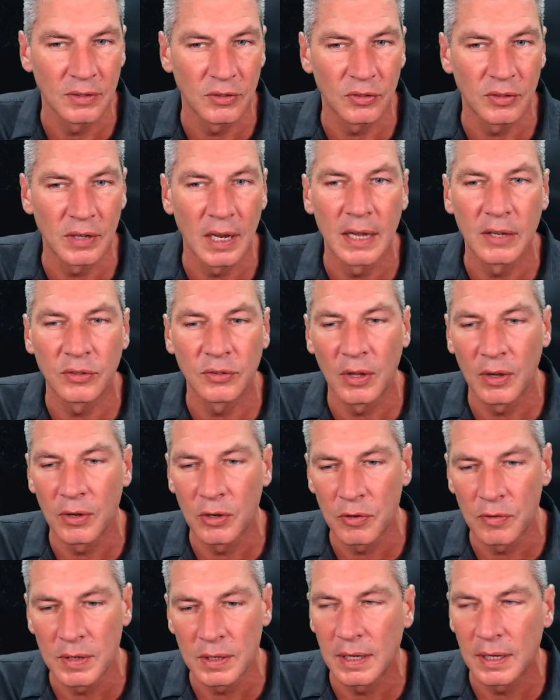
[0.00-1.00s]
Just let us know
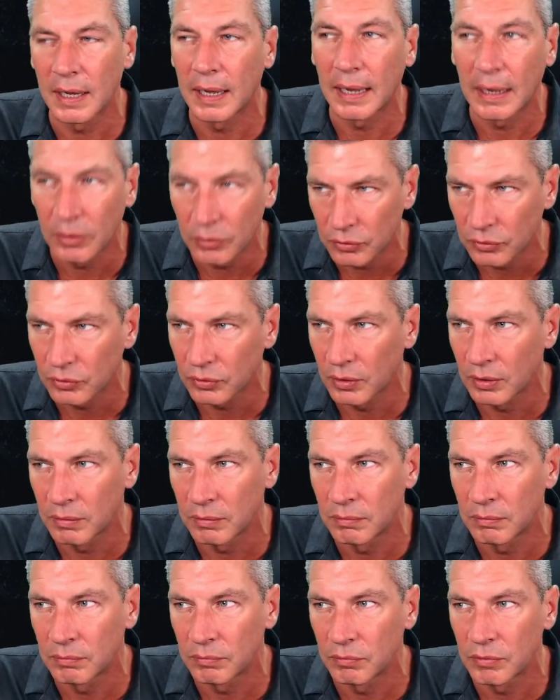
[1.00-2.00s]
you're in the house
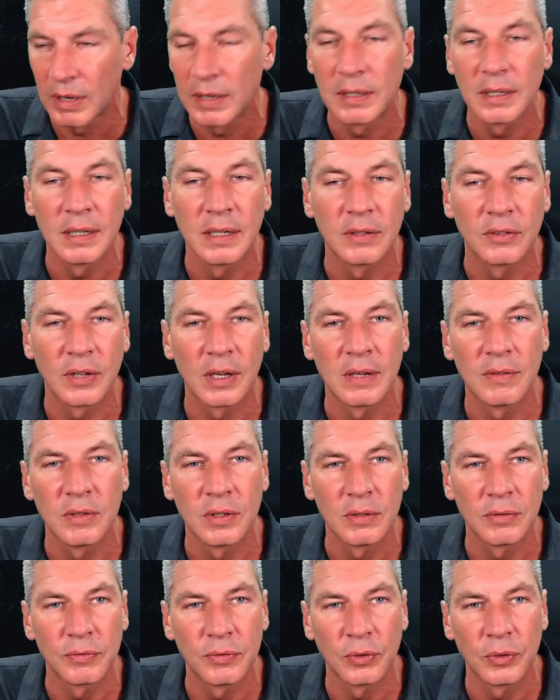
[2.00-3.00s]
and ready,
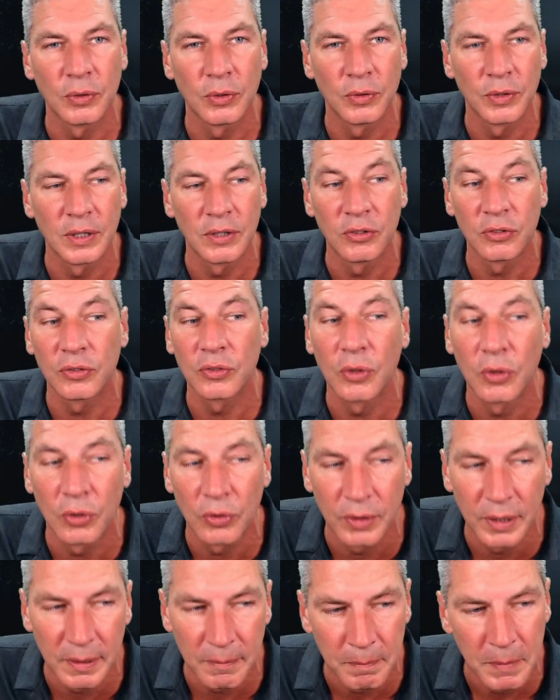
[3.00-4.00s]
Xavier, for the
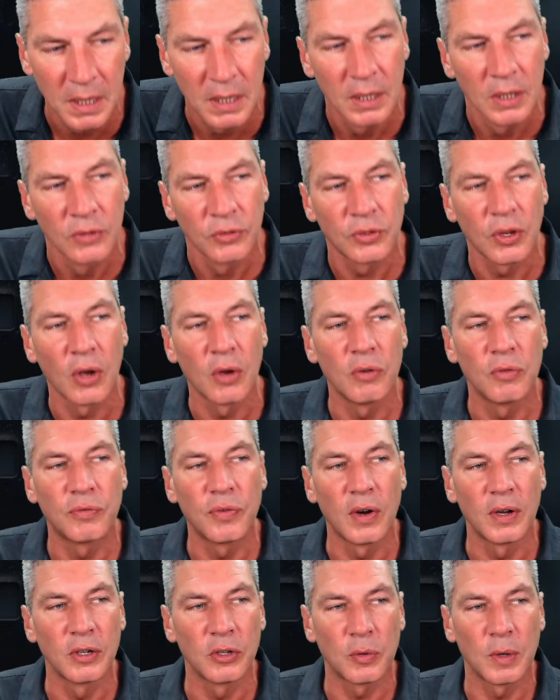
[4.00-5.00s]
scoring. So,
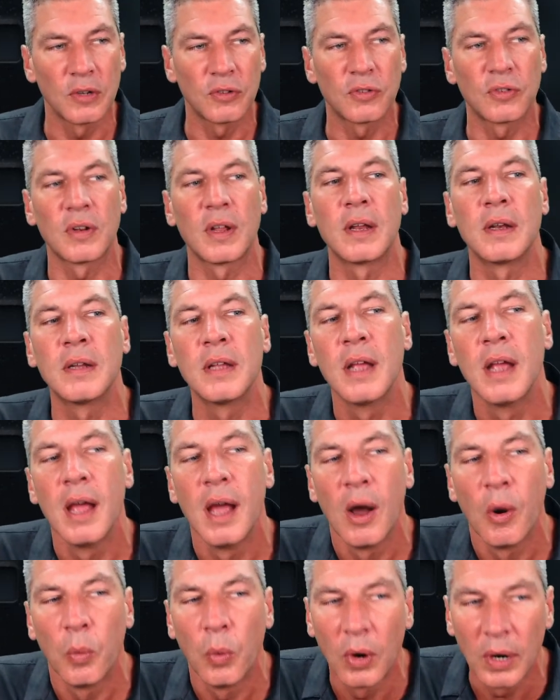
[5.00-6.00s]
final question then.
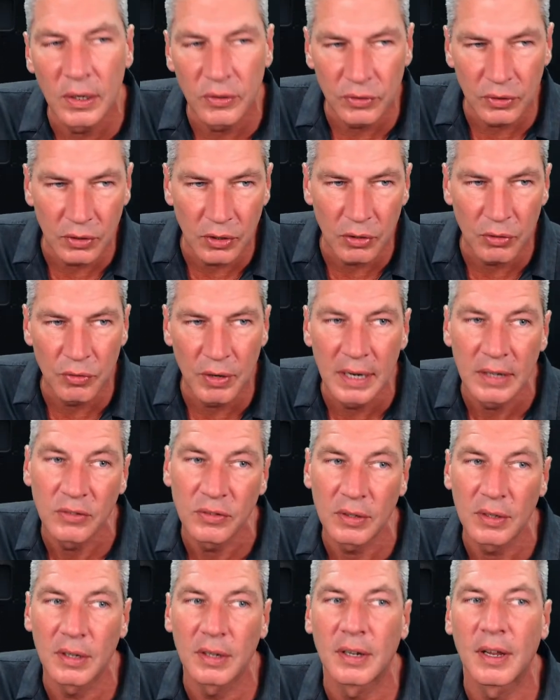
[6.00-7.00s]
What is the correct
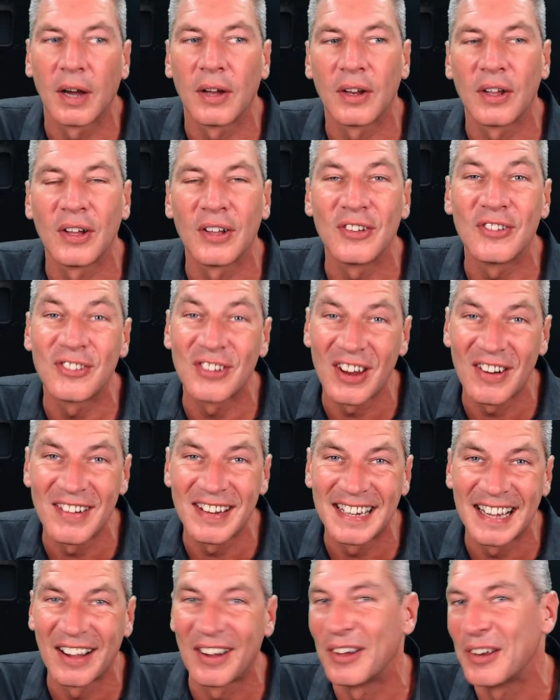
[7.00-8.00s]
colour jerry
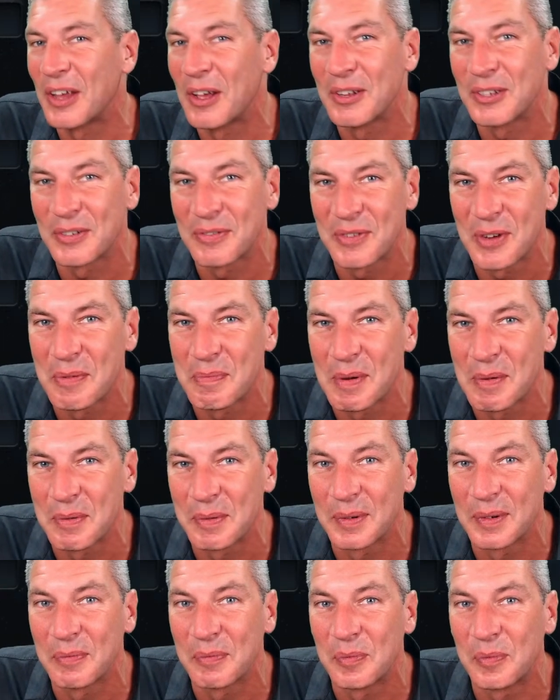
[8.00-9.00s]
can? I know there's a few people
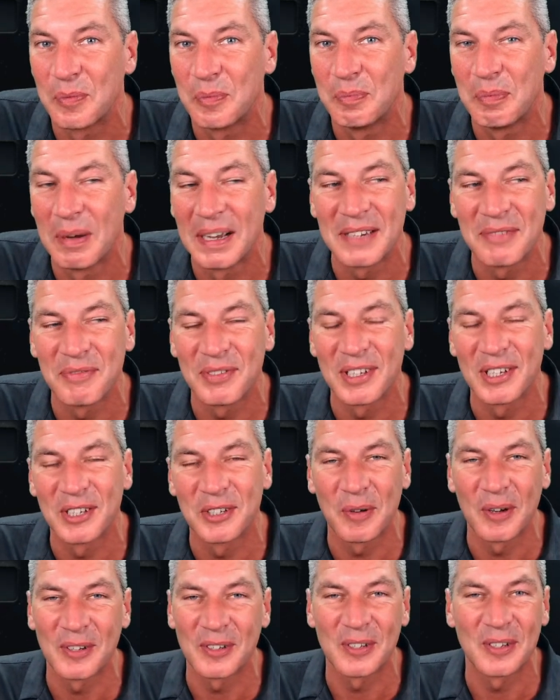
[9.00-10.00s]
who've been begging for this
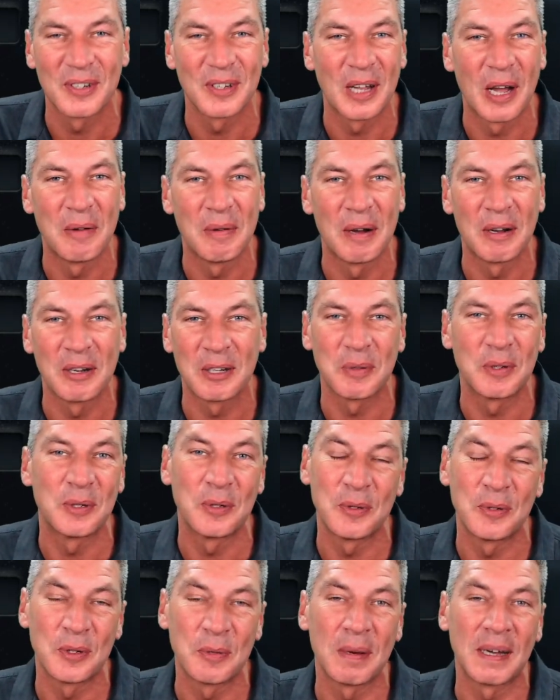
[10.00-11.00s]
question to come up because we
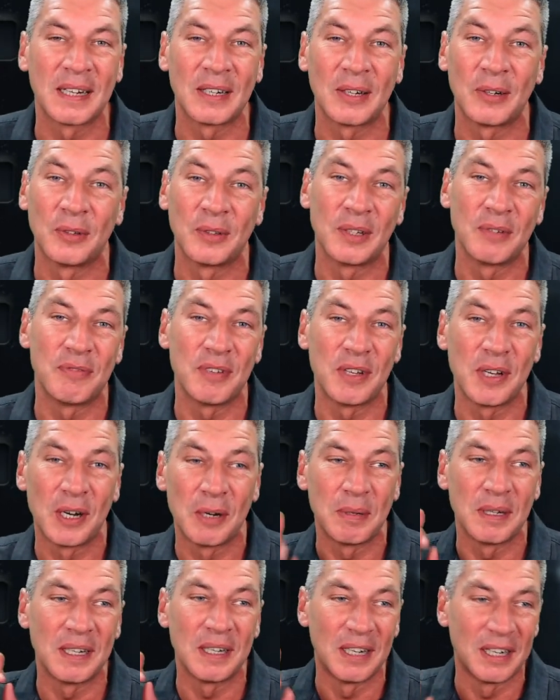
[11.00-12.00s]
talked about it on the
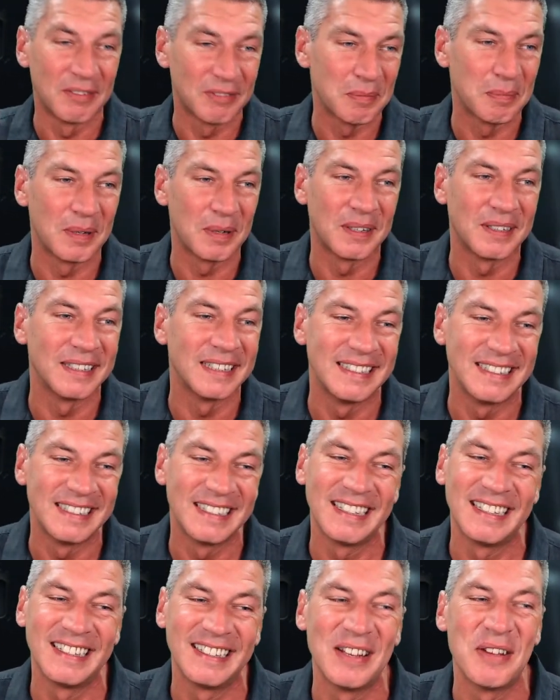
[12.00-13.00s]
V.I.P after party
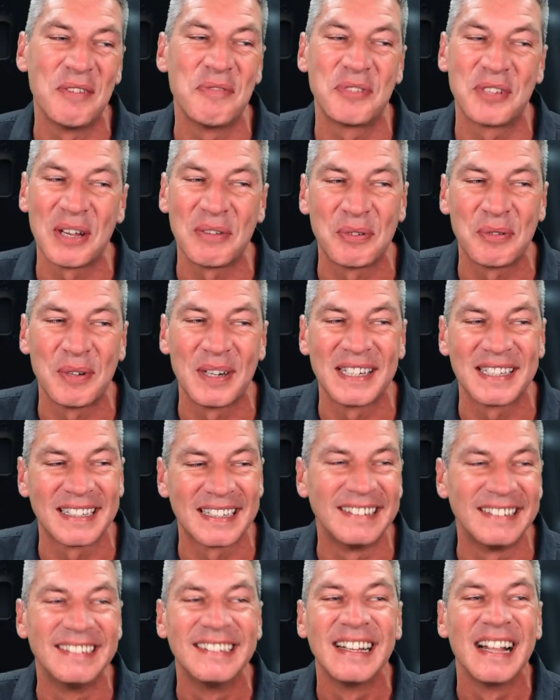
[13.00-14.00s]
several weeks
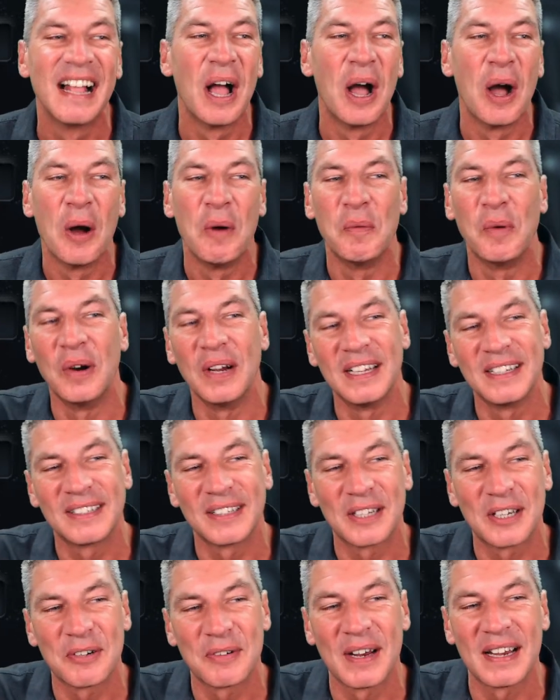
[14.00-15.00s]
ago. What is the
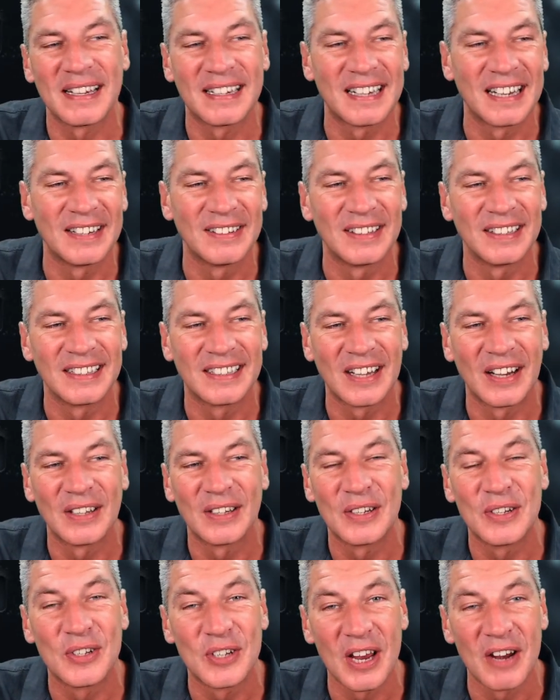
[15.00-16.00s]
correct
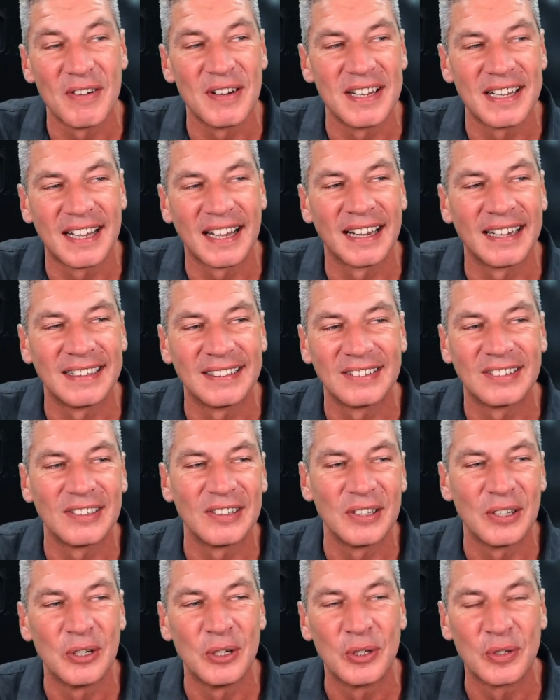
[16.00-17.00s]
colour jerry can to
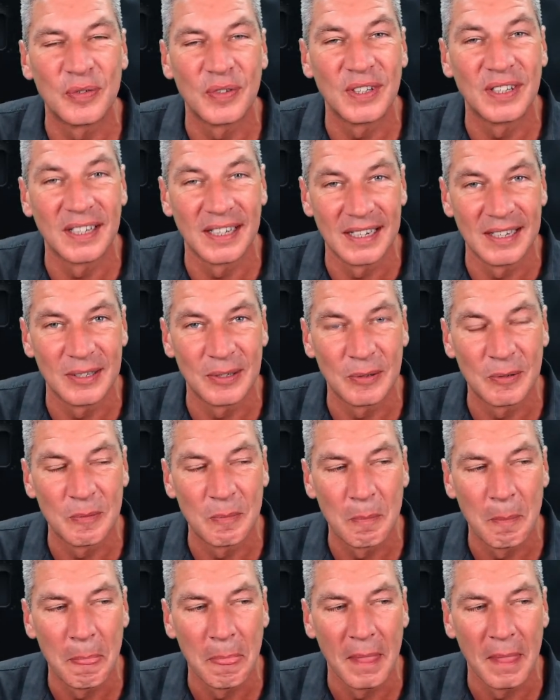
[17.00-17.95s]
use for diesel?